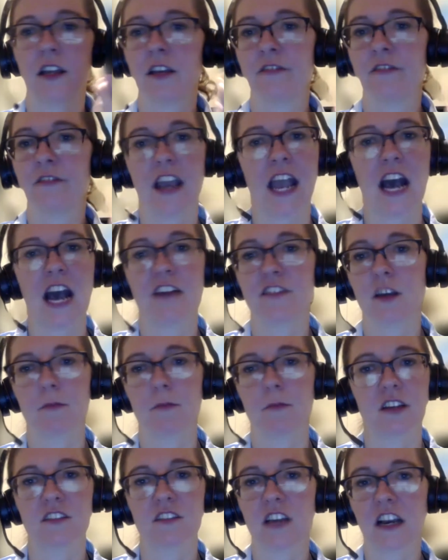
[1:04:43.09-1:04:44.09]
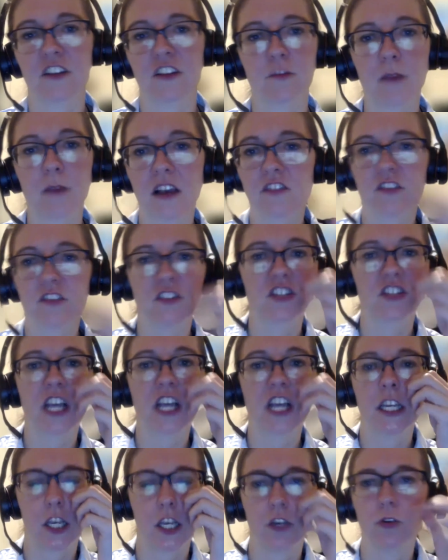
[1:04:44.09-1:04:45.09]
if I have them on text message.
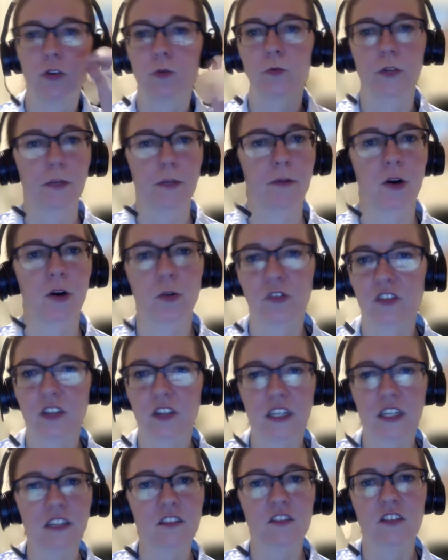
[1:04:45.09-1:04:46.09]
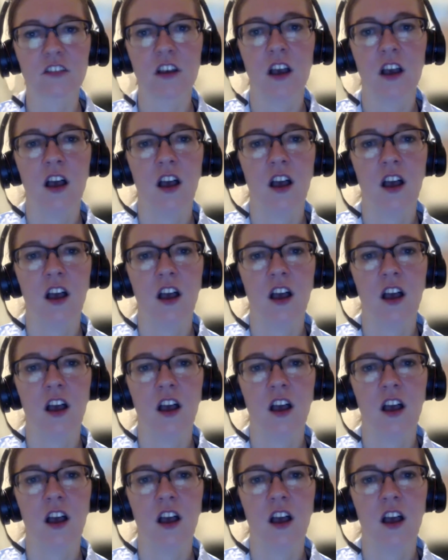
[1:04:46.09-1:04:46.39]
Hey, can you repost this?